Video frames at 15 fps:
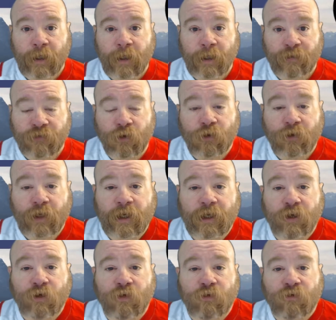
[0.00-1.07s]
It's a good thing
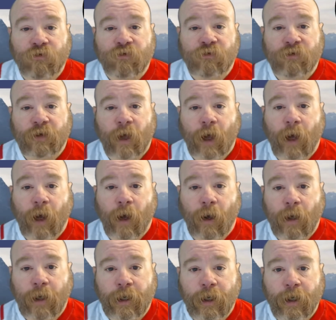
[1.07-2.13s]
to use
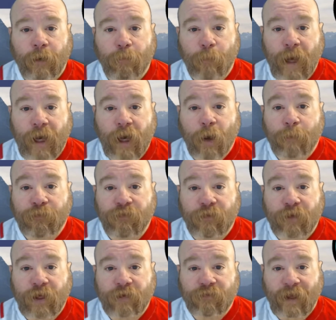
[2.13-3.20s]
in makeups and
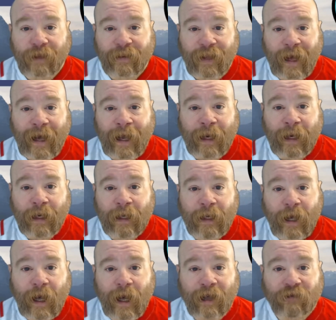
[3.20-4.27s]
things like that,
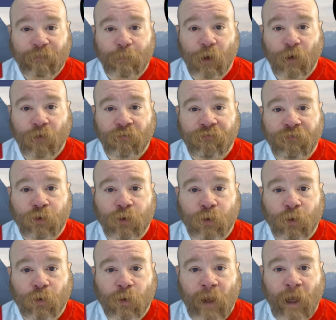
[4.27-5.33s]
as opposed
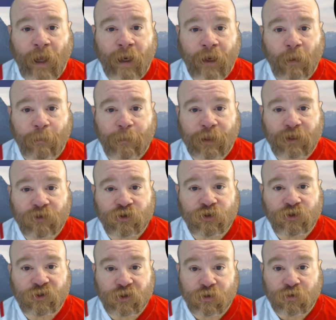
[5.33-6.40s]
to a lot of companies
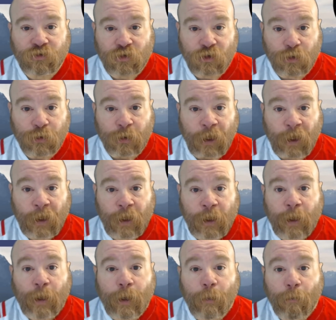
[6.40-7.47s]
used to use gluten.
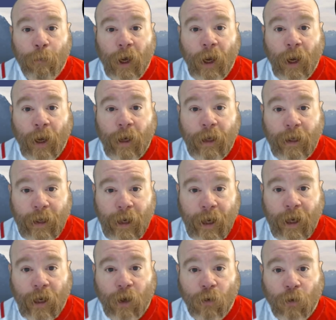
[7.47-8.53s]
But
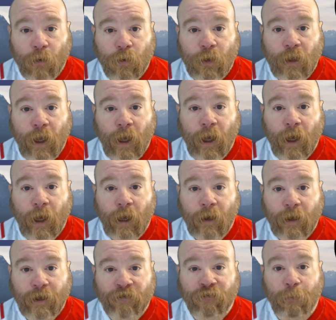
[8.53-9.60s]
now
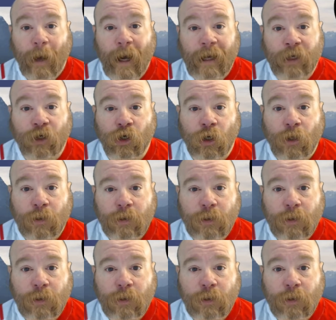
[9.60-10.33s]
it's a binder.